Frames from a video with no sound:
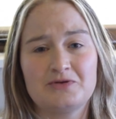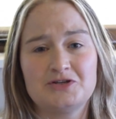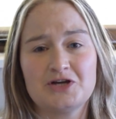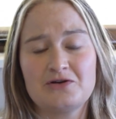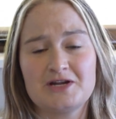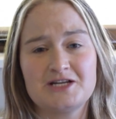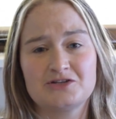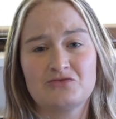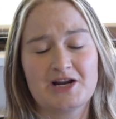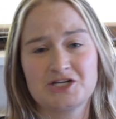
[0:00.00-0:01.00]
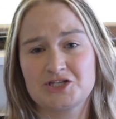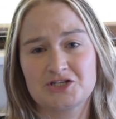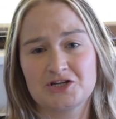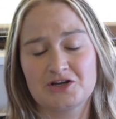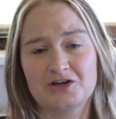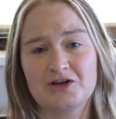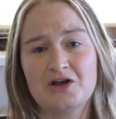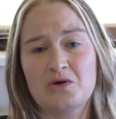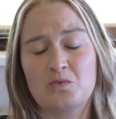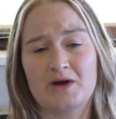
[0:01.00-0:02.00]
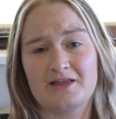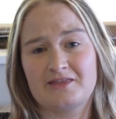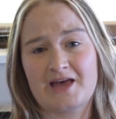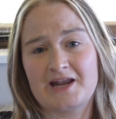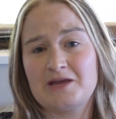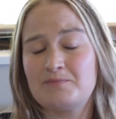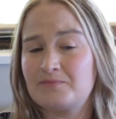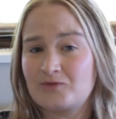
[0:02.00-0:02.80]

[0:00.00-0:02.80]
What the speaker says: You don't need to register with any